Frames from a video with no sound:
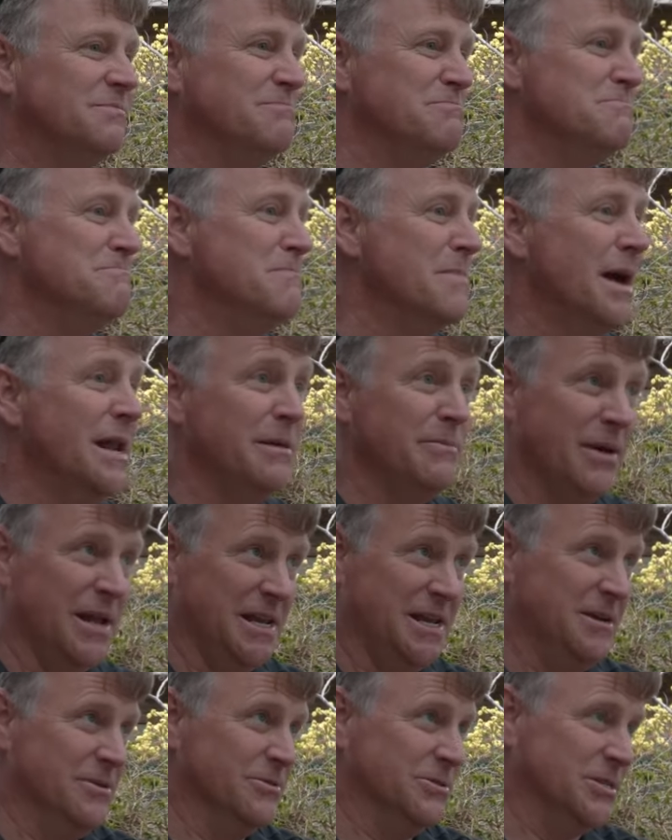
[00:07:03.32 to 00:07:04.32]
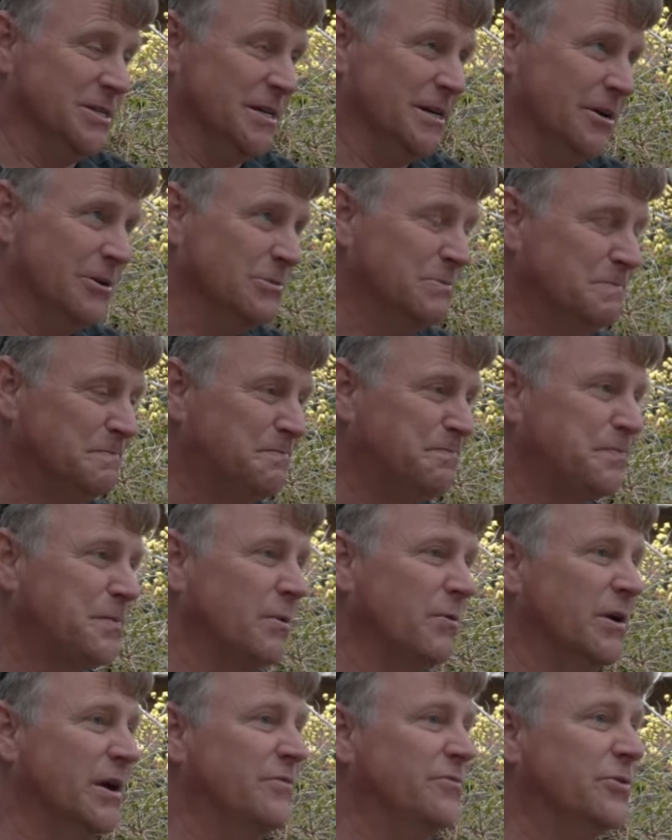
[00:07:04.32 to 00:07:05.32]
many, many years ago
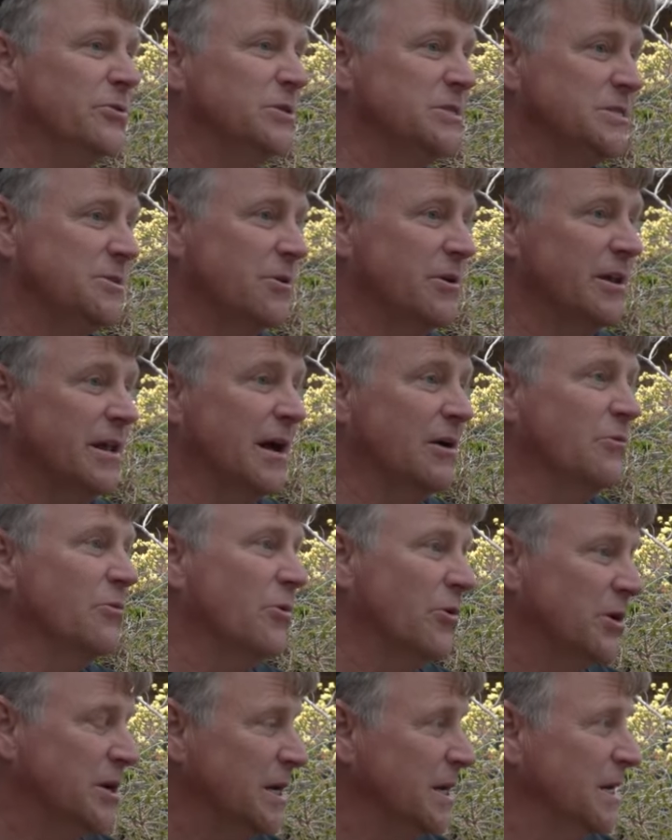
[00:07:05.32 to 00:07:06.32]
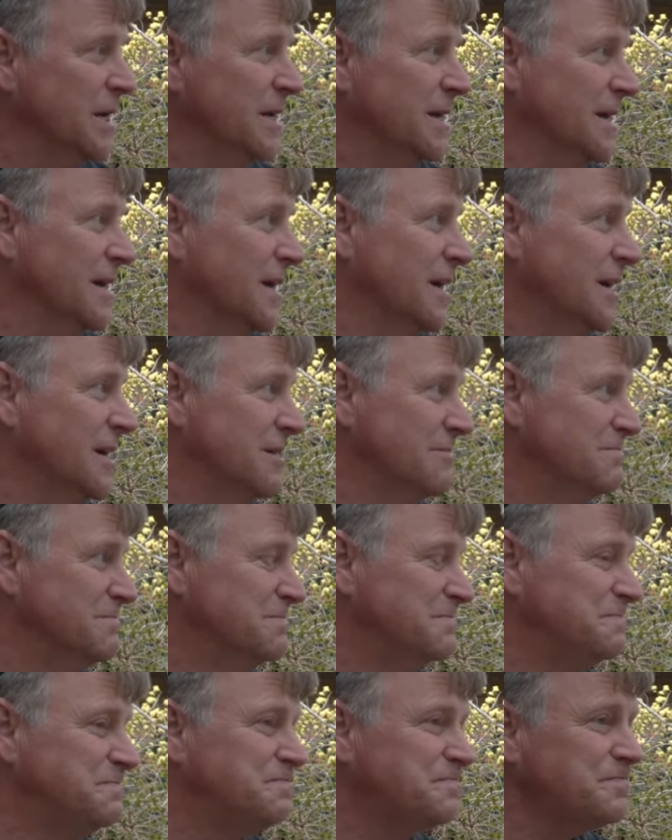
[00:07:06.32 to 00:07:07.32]
when I first started out working
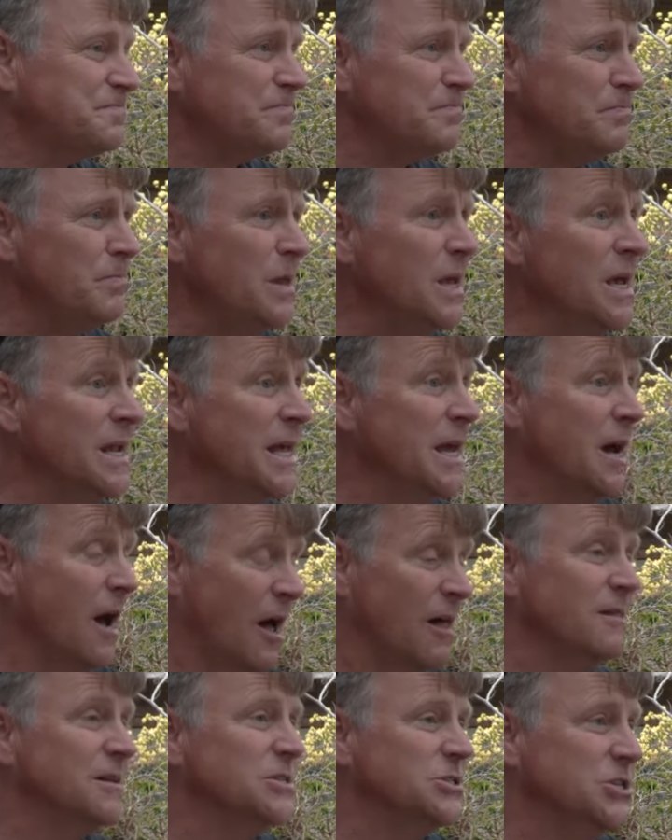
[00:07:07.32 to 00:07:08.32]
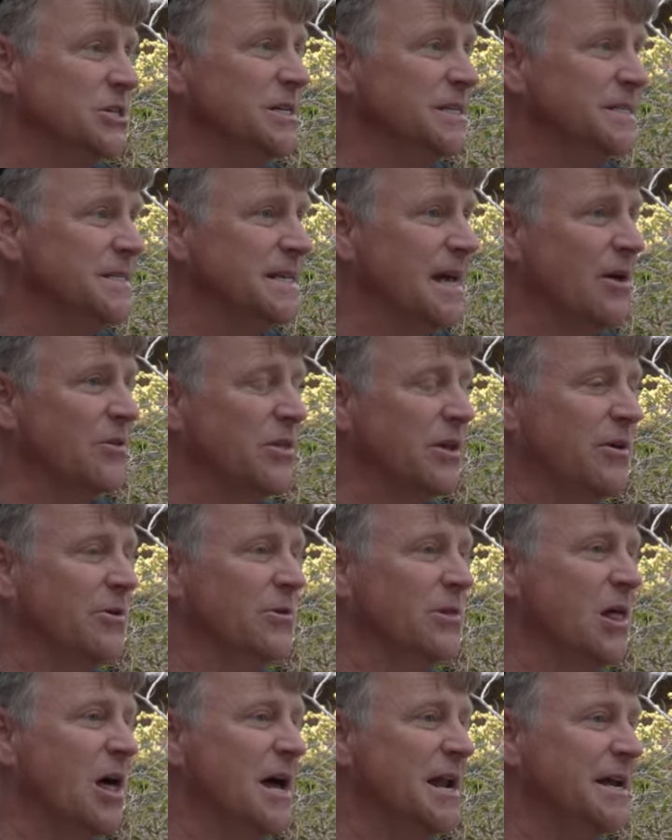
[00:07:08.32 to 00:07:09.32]
um, in ecology in South
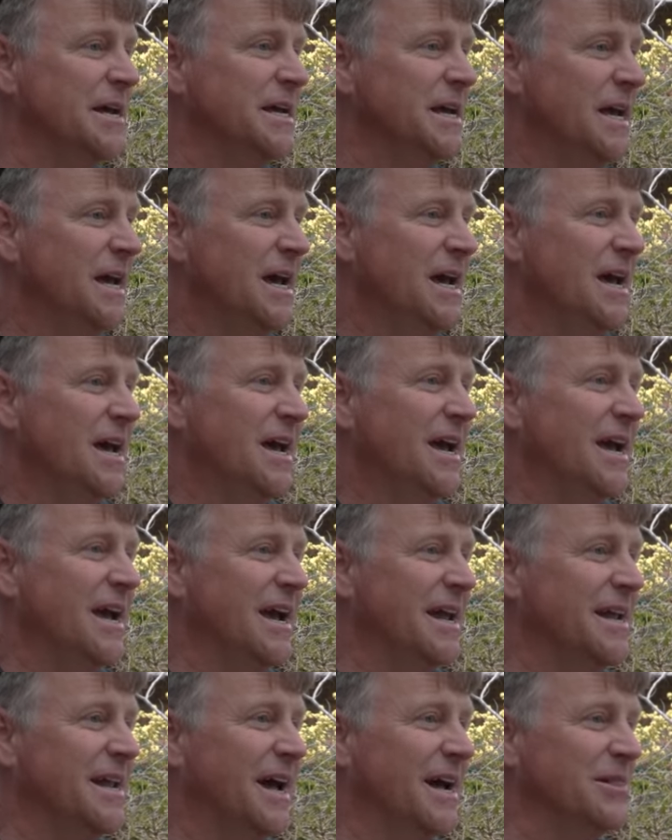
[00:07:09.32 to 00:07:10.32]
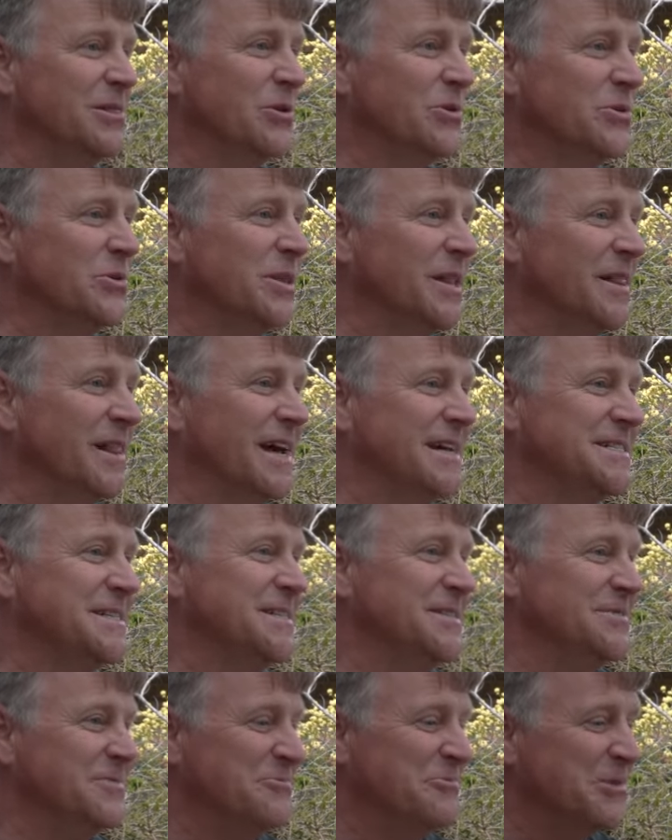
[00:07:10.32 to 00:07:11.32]
Carolina. And I learned the
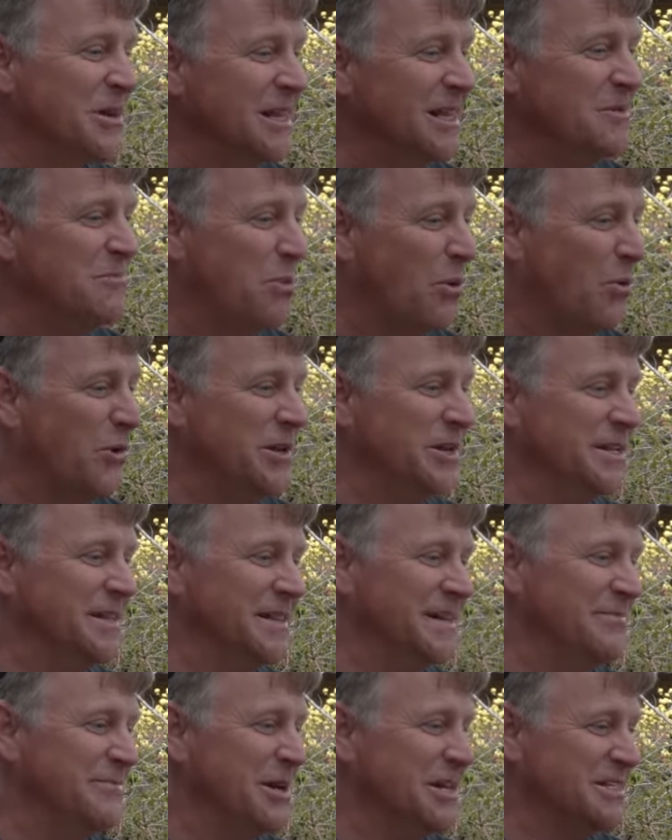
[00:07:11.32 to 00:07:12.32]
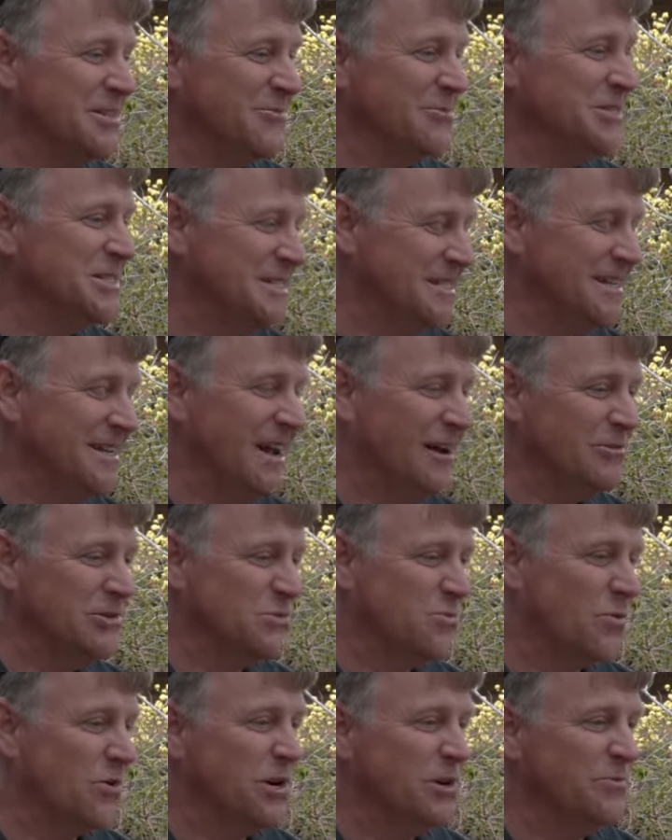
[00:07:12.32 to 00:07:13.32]
lesson really poignantly because I was I
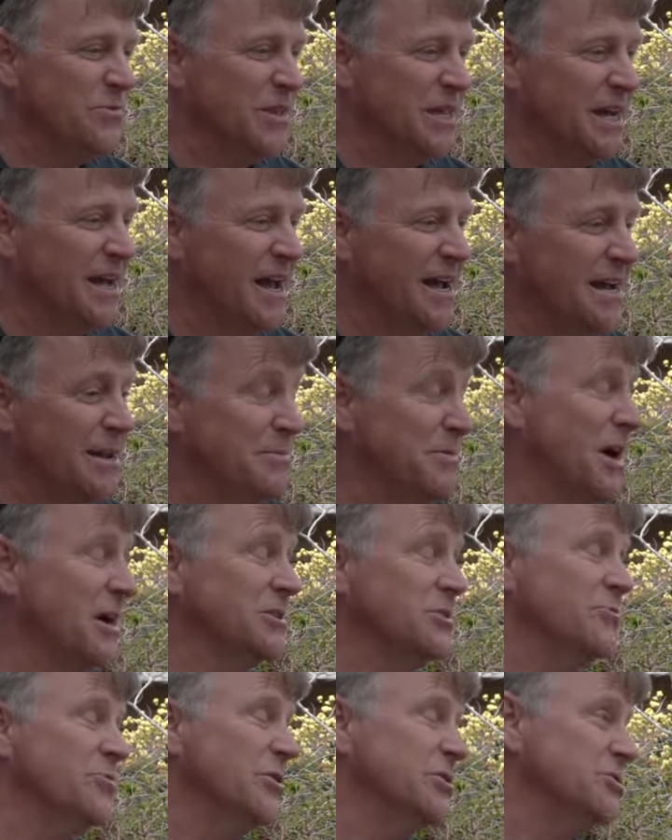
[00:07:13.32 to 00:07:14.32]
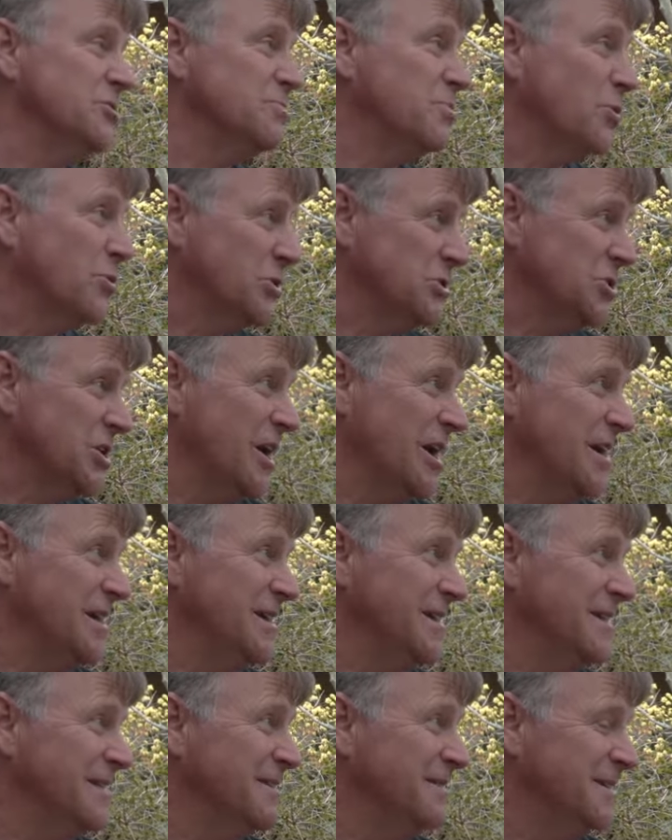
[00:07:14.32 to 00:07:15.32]
was working with a guy named Dr. Richard Porcher,
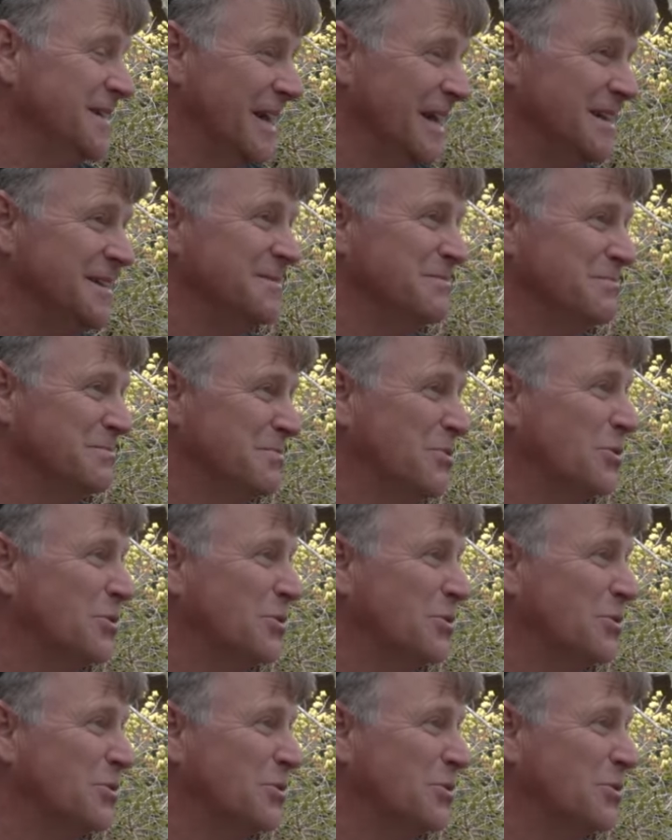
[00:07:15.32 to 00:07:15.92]
and, and